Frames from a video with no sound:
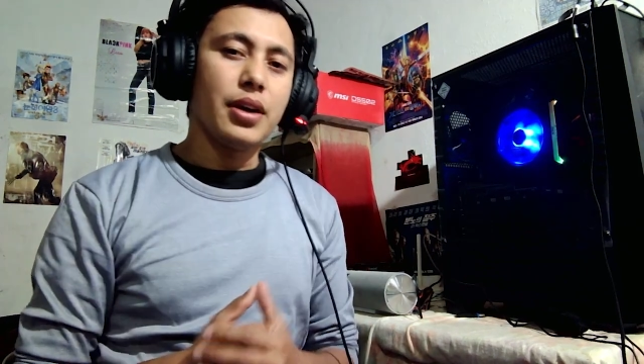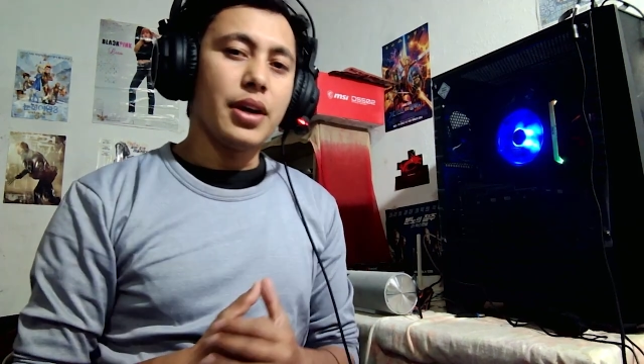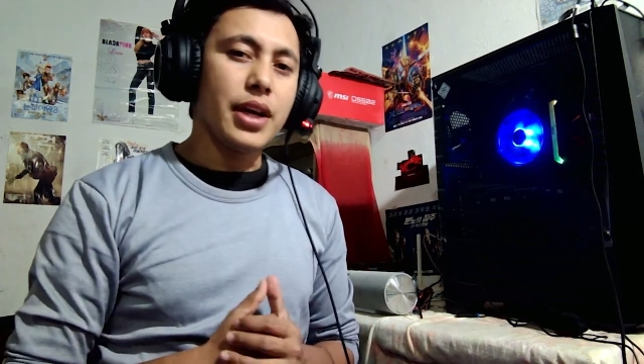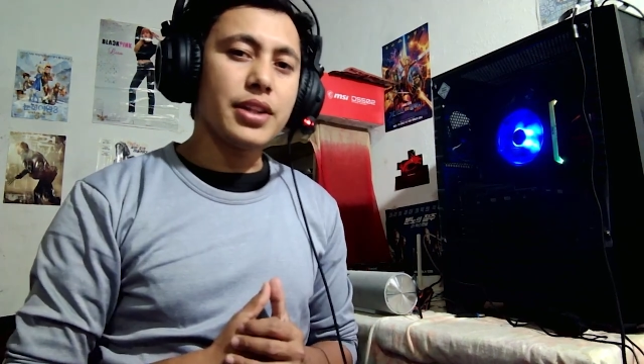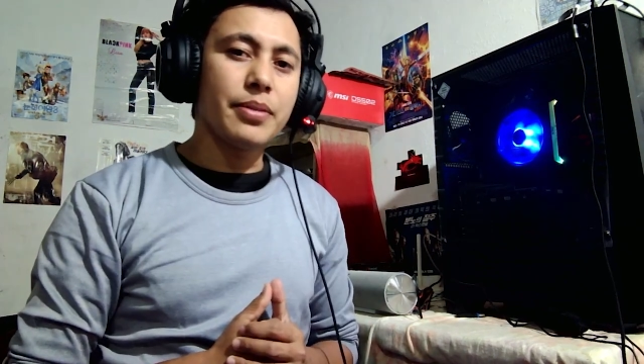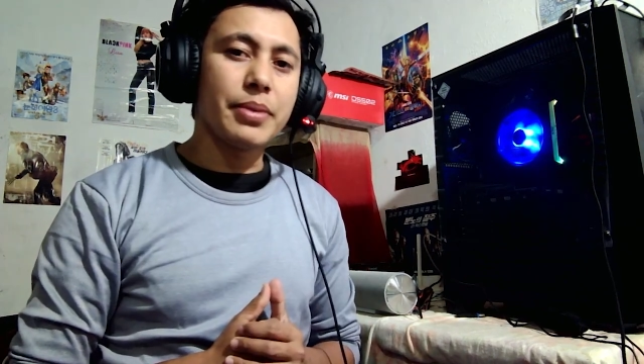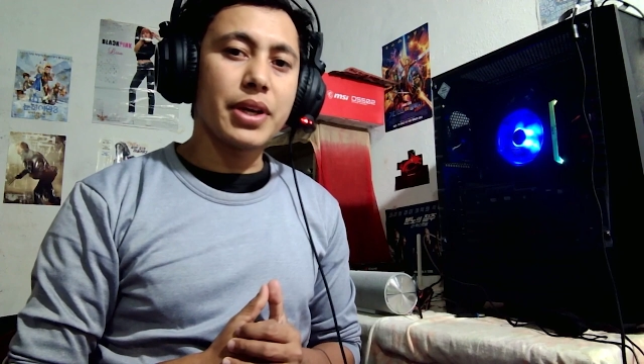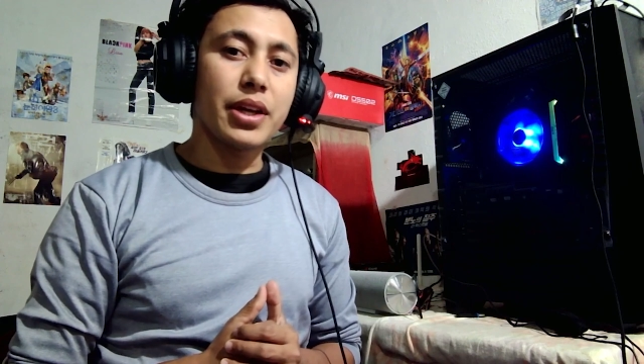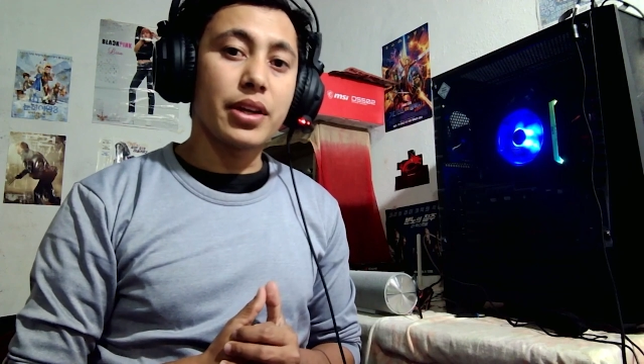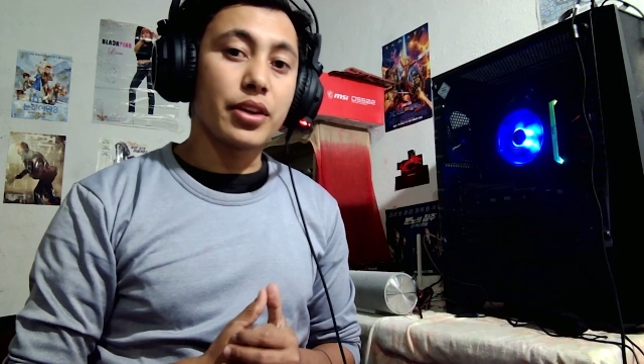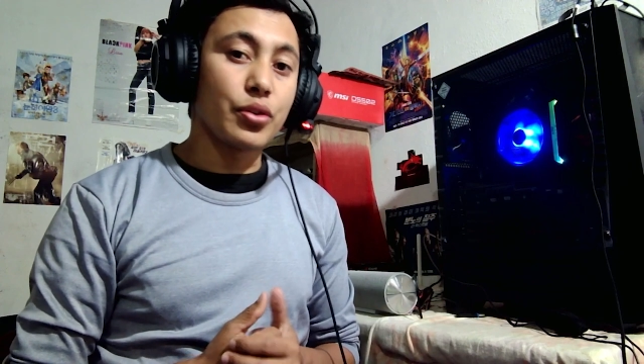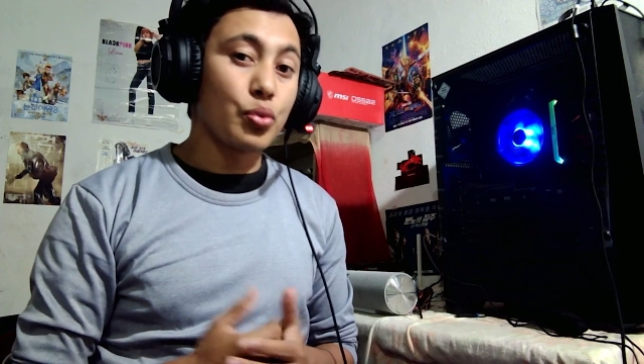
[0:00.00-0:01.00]
At the
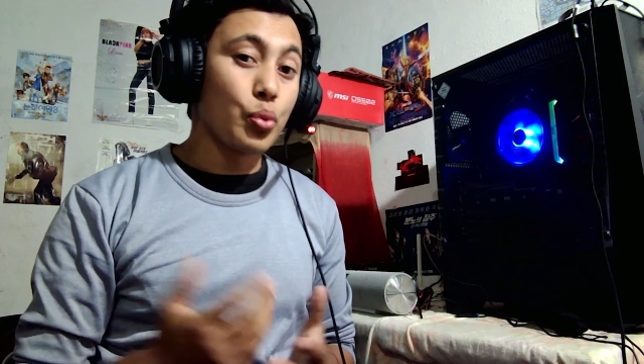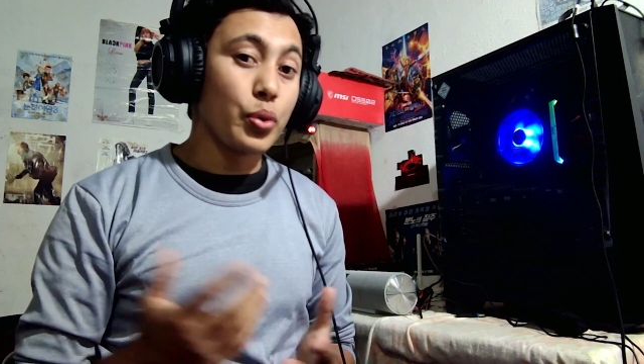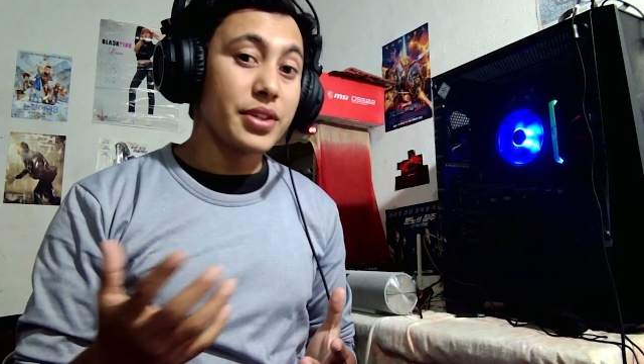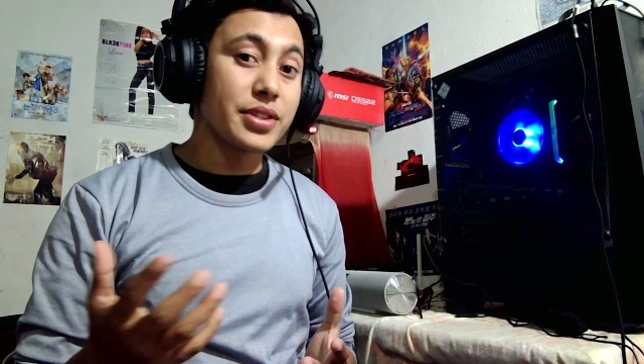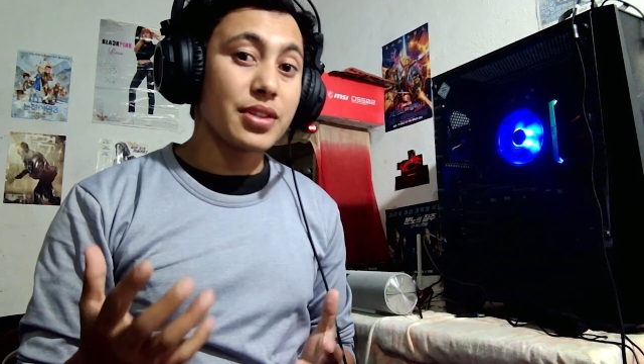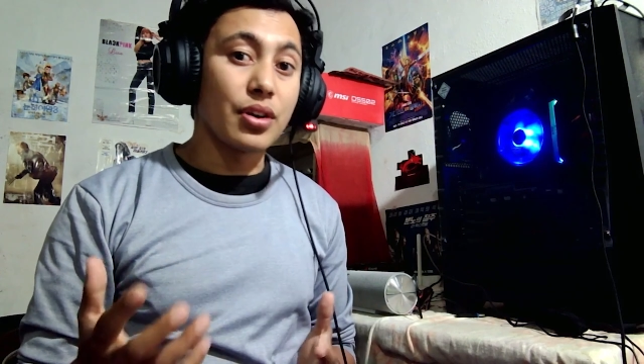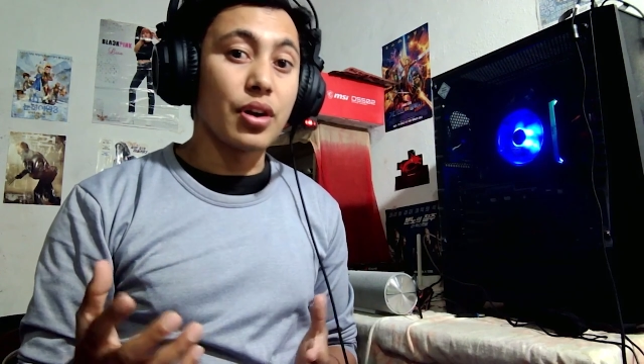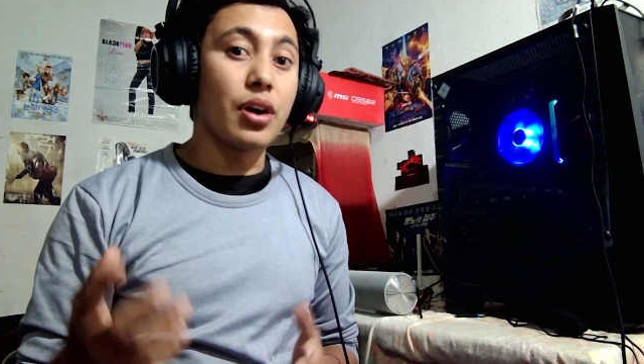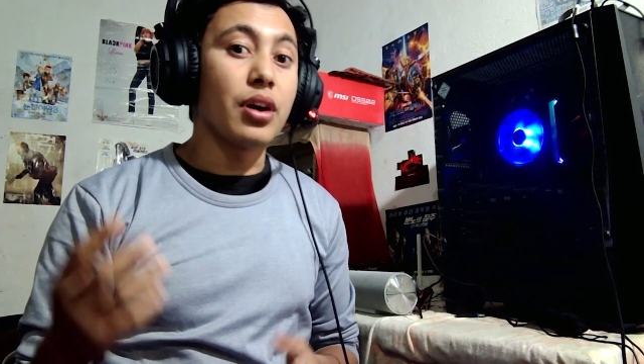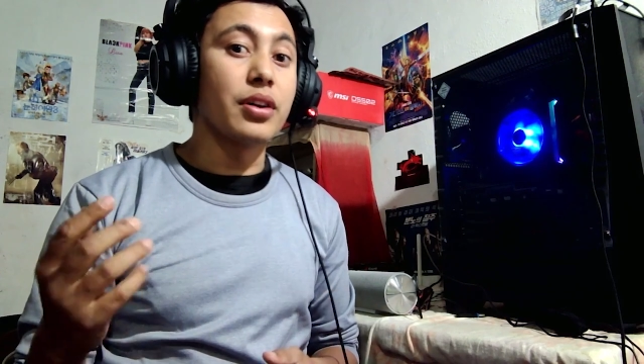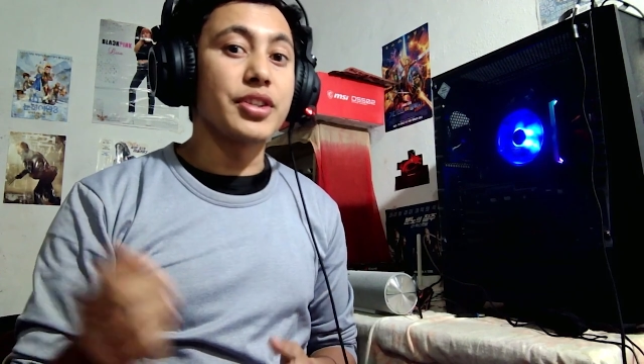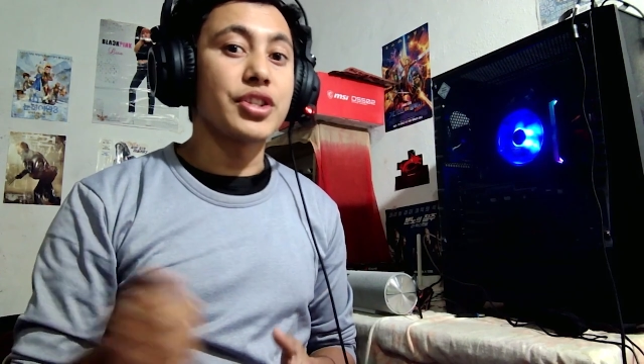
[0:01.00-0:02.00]
beginning, we saw
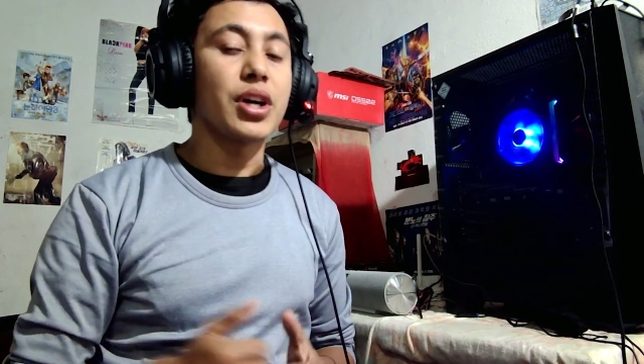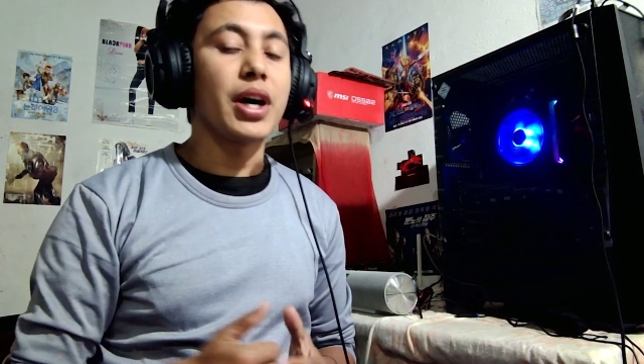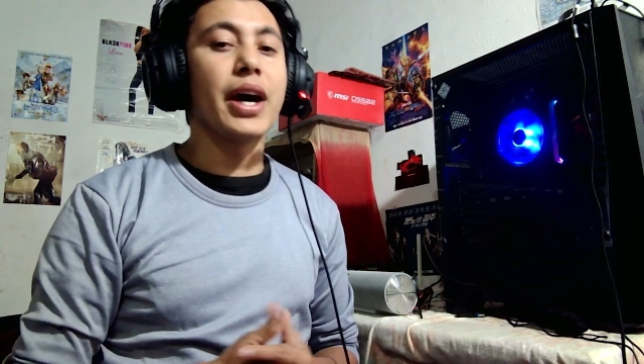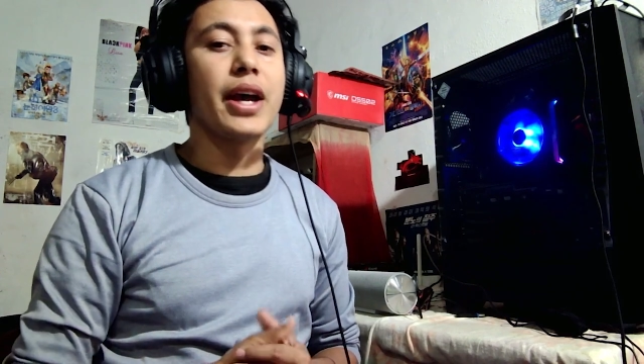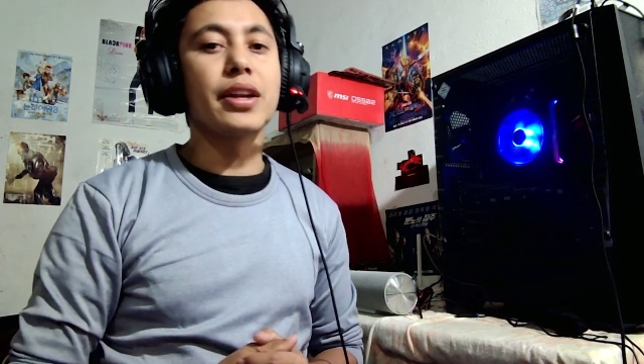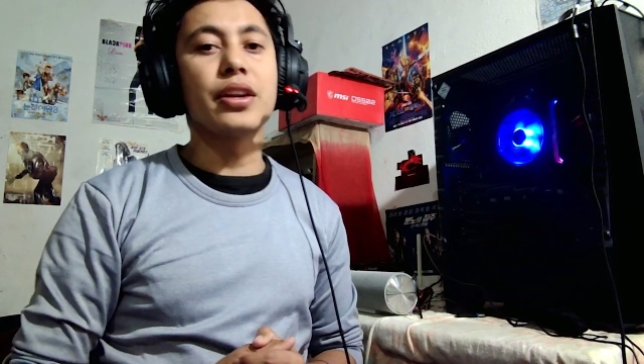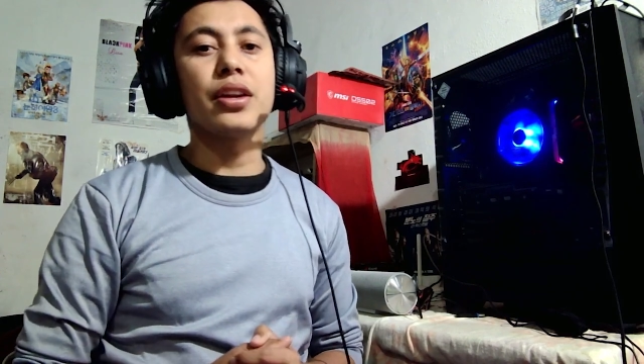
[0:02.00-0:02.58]
a child